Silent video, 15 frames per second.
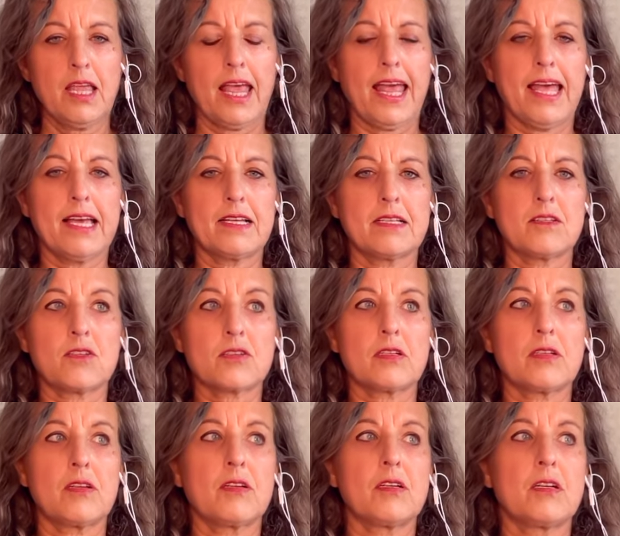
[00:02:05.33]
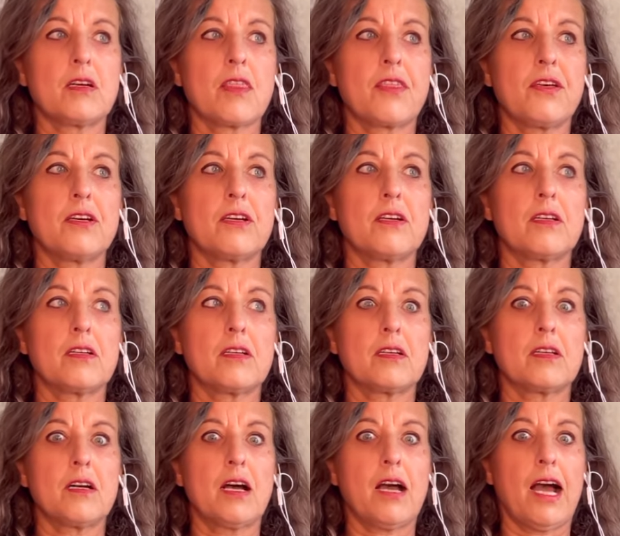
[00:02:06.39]
and the
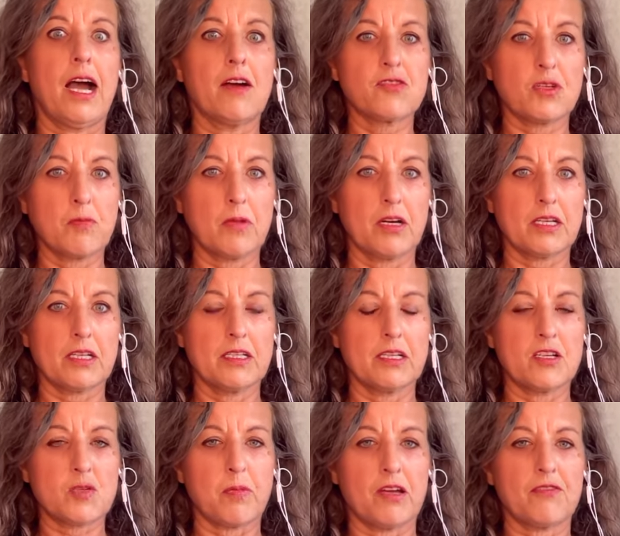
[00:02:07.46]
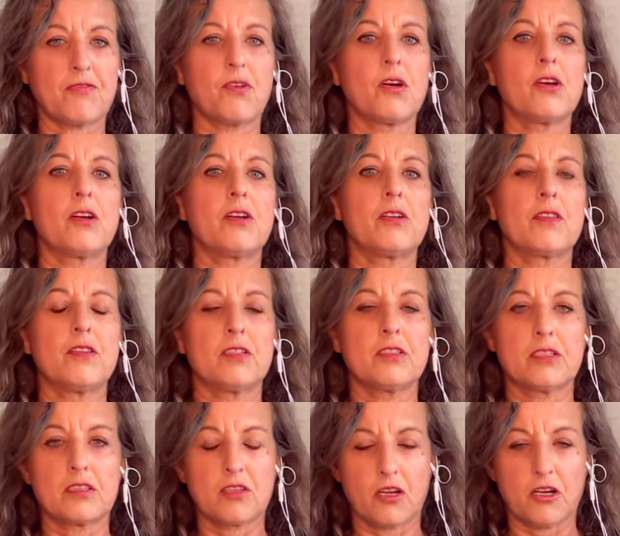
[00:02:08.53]
housing market is by far
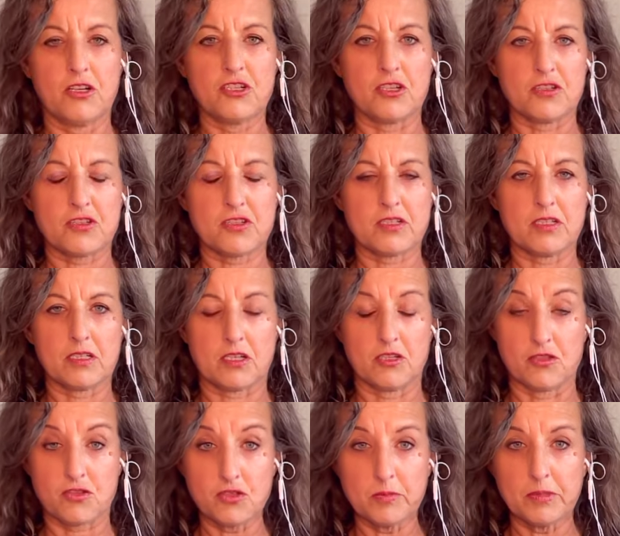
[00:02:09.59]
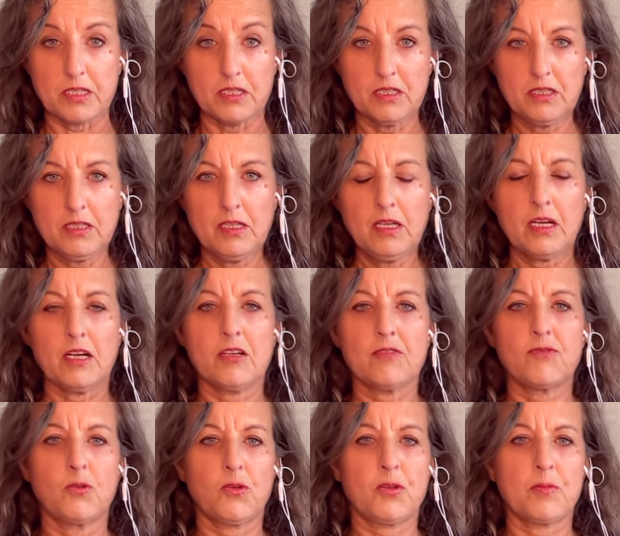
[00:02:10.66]
the largest consumer of
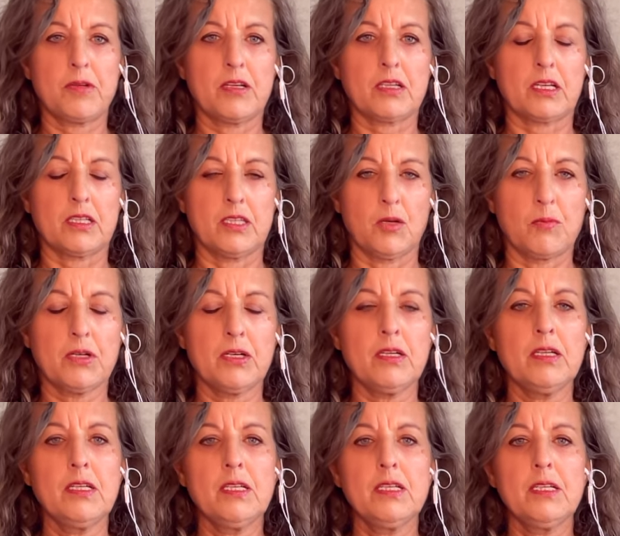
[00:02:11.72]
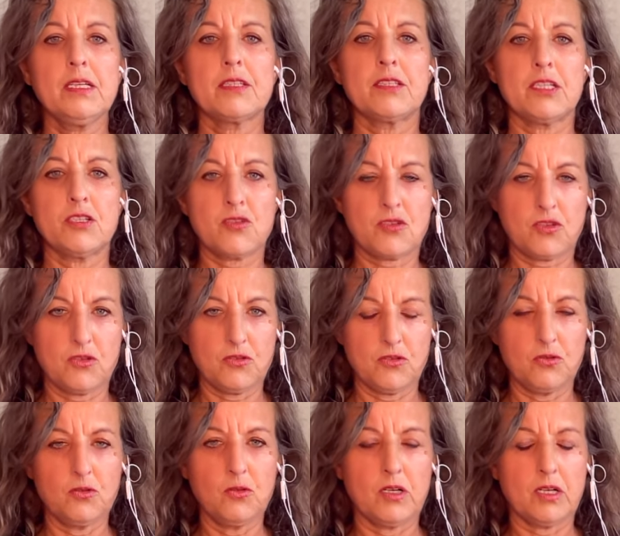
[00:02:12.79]
North America lumber, these
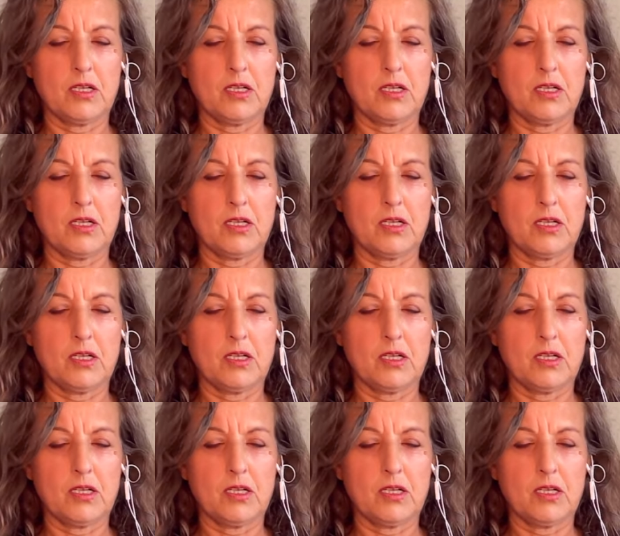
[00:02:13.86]
two